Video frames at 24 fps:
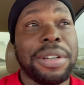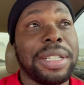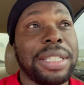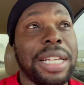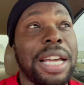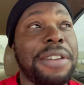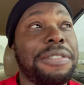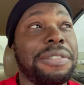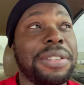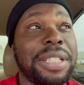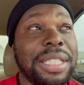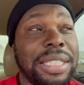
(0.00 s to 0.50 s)
It
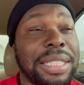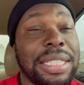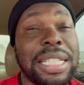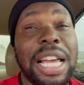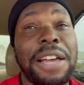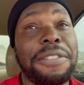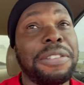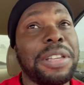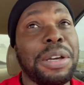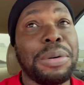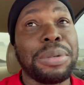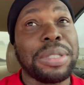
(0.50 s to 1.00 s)

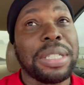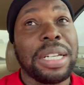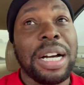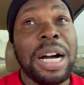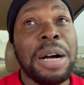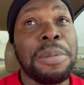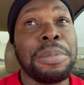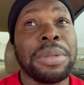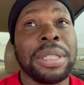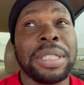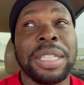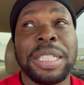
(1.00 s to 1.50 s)
definitely was a
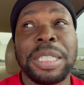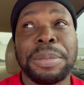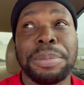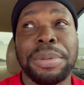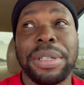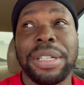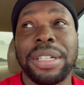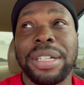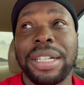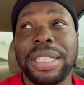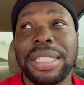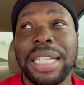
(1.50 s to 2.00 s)
humbling
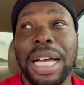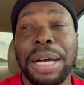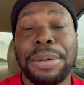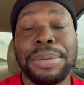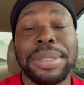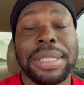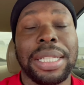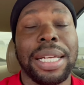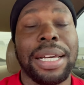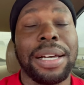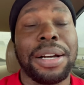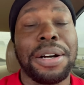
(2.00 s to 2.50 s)
experience. I
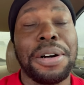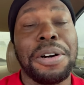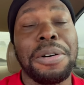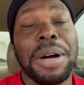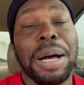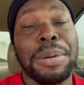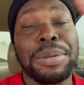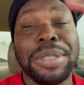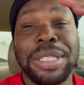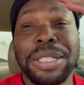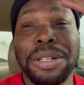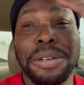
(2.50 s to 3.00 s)
was like, oh,
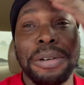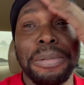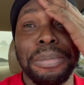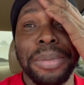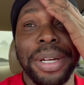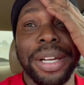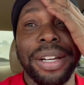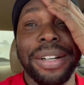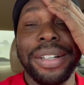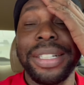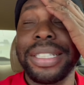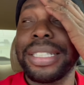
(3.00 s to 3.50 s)
I was so
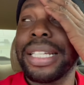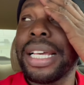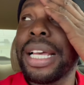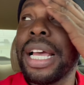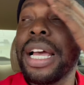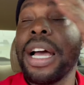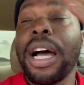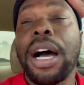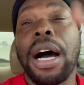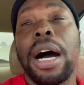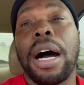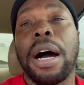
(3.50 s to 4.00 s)
embarrassed.
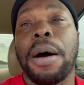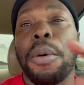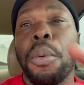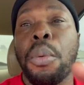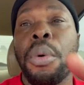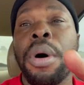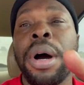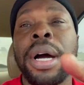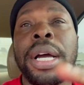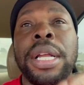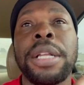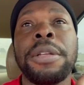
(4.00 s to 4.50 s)

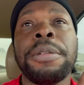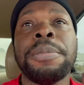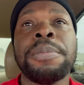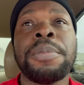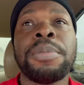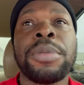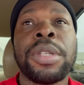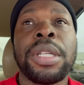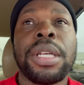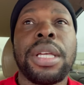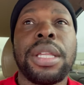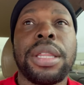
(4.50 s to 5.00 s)
One,
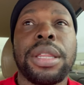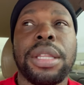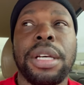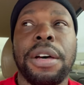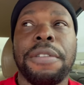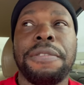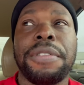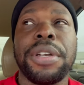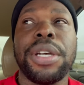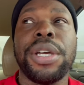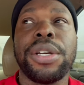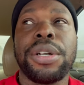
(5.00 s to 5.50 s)
the
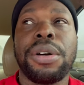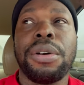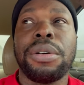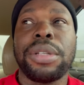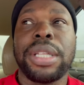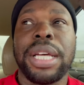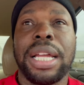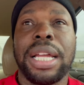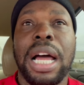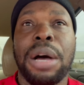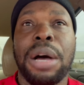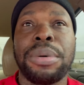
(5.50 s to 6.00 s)
vehicle
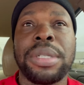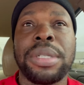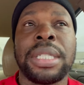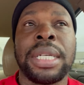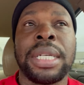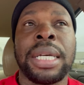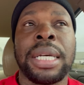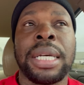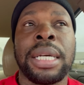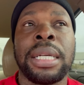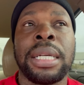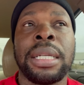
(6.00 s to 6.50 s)
that I was
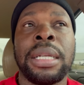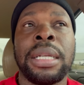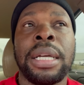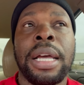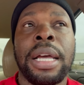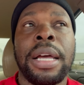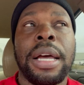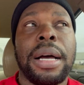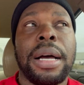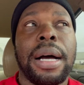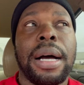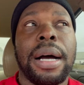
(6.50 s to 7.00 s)
in,
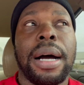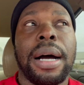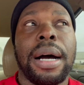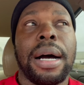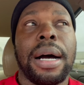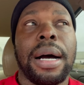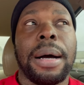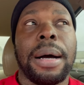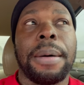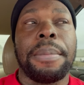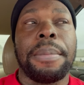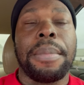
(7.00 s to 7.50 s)

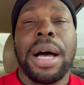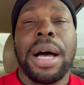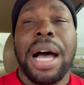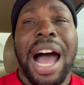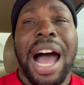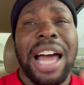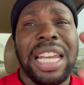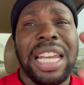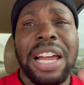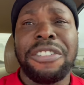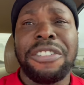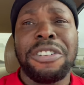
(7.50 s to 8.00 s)

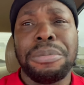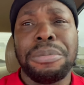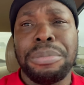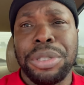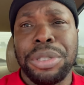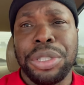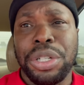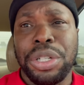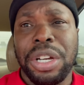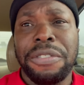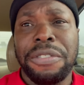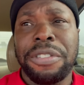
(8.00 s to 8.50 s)
I never
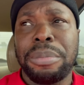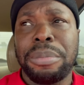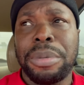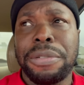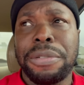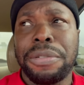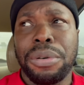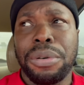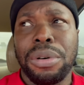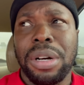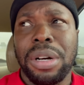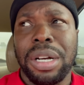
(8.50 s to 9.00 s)
driven
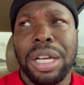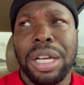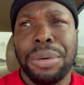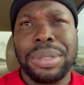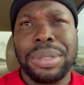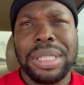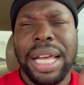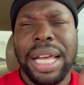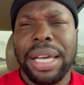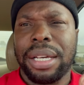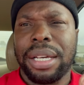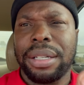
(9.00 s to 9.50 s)
before. It was
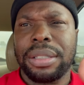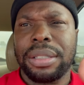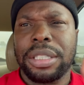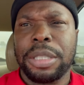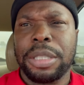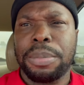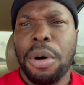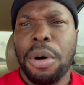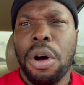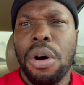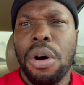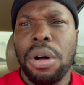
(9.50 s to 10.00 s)
like a
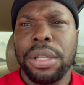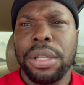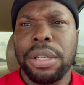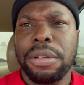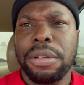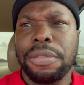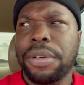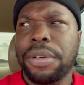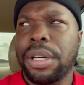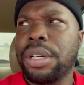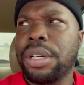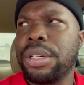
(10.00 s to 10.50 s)
smaller
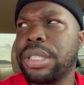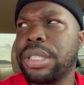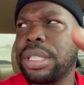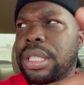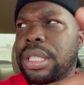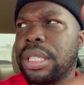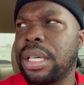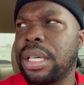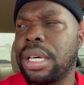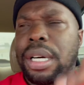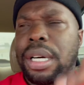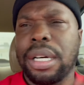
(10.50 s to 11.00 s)

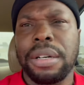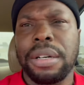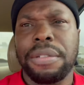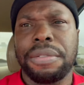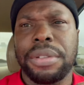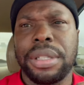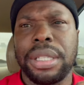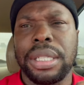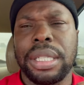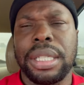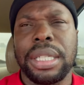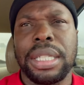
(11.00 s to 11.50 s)
version
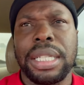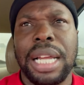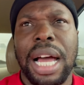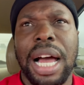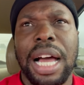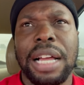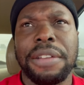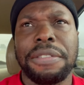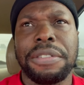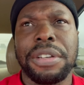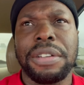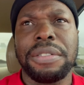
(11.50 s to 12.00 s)
of the
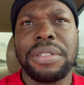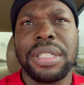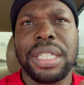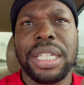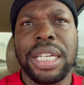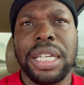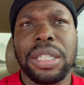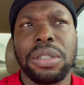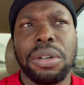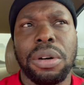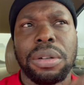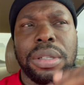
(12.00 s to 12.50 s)

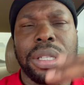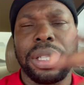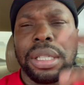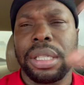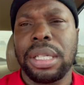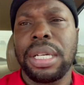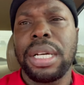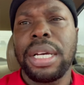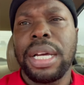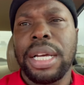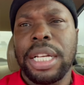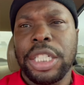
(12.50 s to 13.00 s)
915 or the
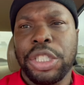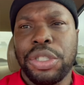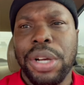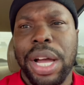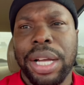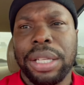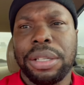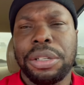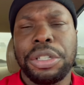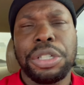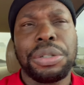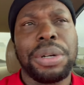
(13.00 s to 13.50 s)

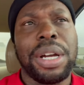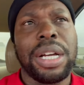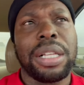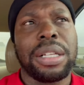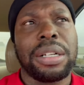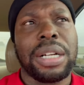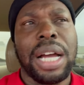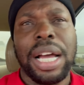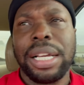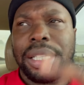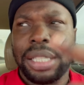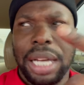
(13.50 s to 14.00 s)
tractor
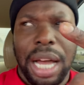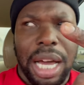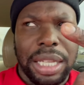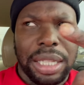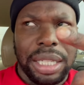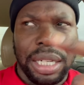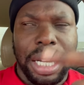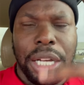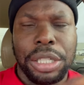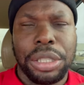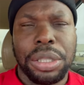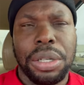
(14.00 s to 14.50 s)
trailer. I
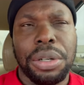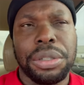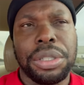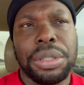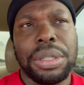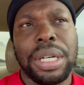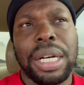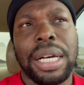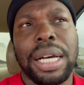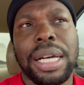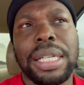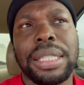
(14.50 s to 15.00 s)
think I showed you
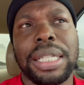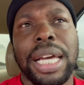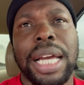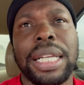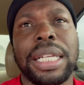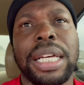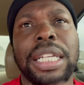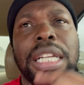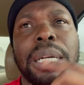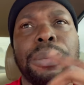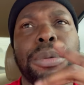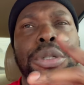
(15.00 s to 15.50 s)
guys. And
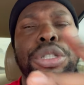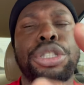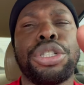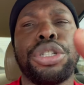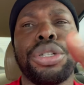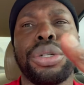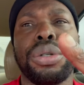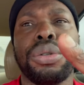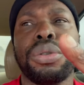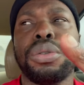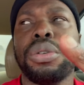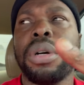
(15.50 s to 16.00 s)
then number
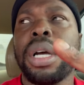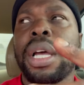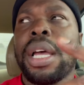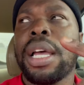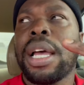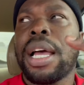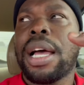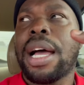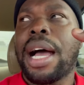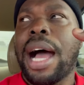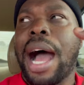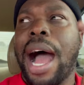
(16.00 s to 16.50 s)
2,
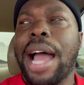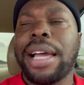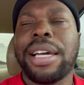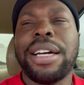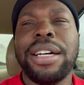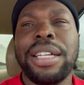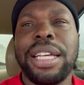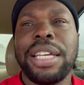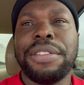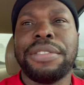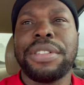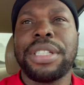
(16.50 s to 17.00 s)
I
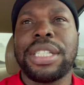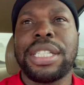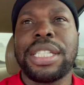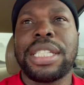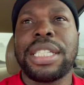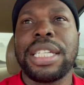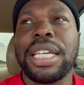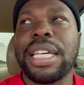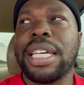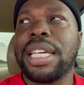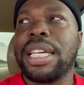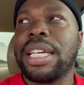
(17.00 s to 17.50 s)
couldn't even
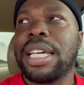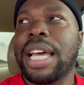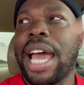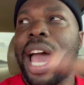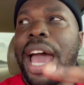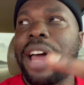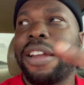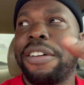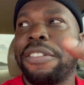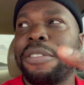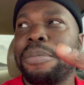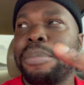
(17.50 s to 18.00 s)
see
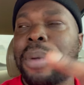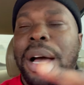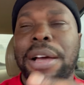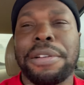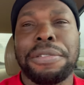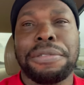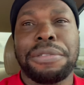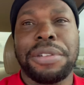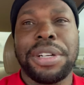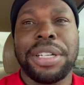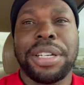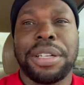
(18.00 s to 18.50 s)
out of my
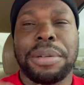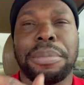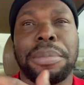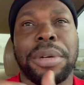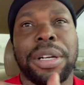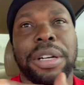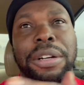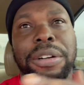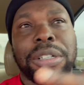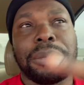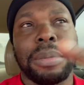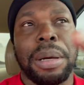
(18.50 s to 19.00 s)
freaking
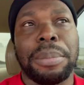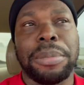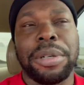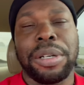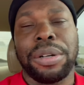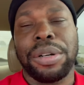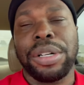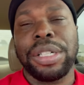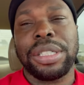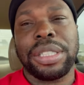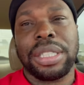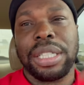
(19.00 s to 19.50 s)
mirror. My
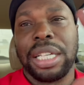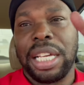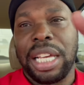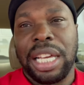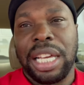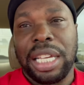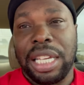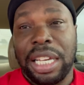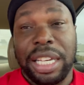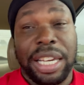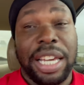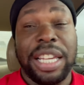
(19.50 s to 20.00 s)
mirrors,
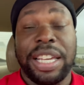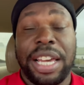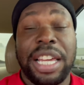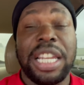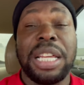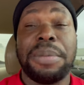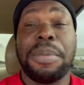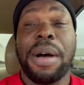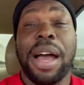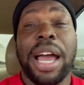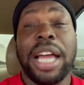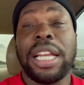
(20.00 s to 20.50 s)

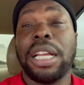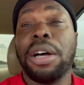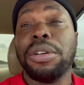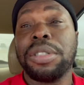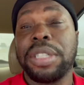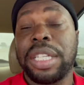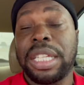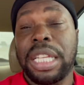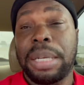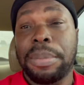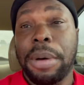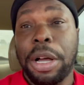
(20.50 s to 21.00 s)
anybody knows
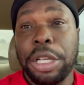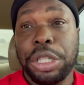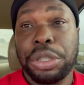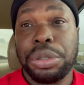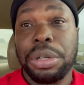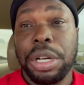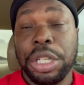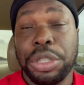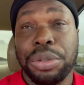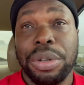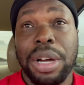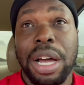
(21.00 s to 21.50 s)
anything about
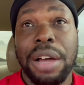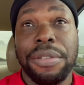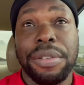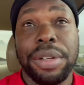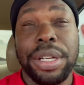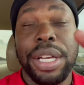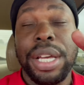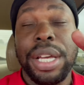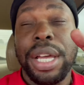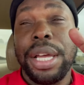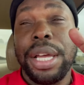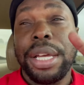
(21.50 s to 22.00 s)
truck driving,
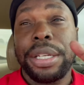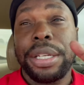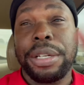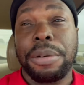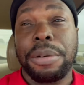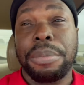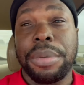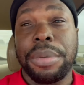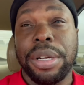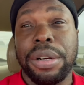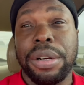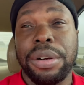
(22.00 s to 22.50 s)
your
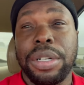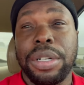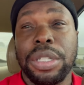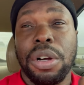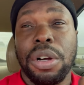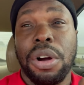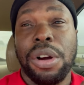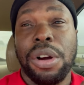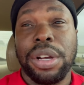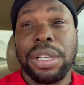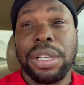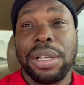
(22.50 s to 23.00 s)
mirrors
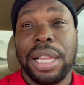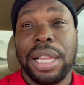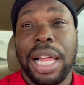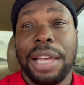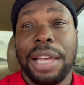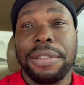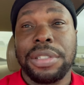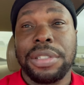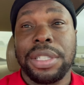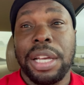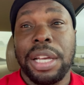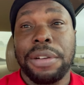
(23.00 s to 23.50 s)
are your
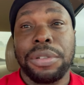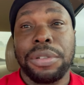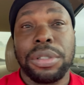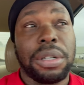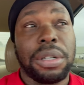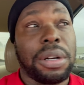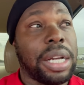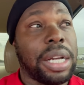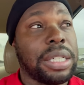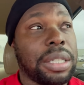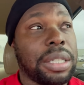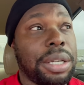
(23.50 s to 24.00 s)
lifesavers. All
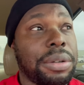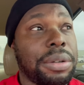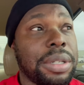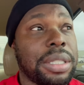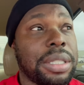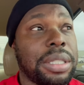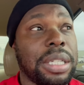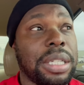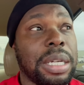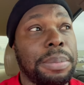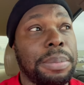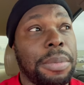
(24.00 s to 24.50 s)
right. So you can
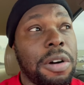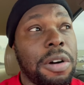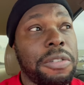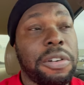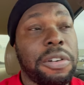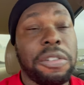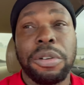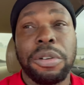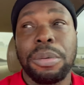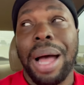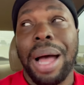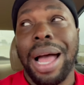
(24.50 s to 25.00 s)
see in both
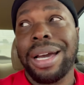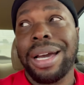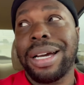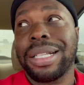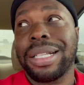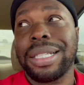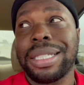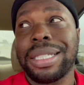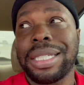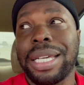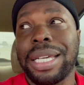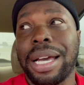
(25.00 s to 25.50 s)
of them. I
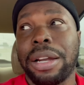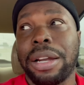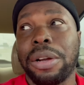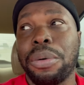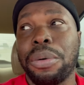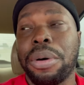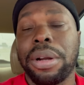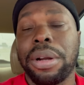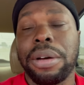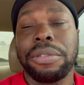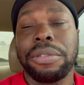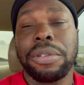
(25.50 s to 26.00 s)
couldn't see out of
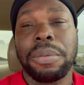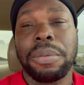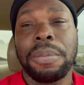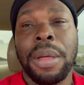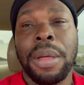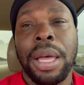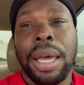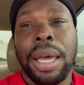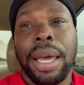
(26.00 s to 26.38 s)
one of them.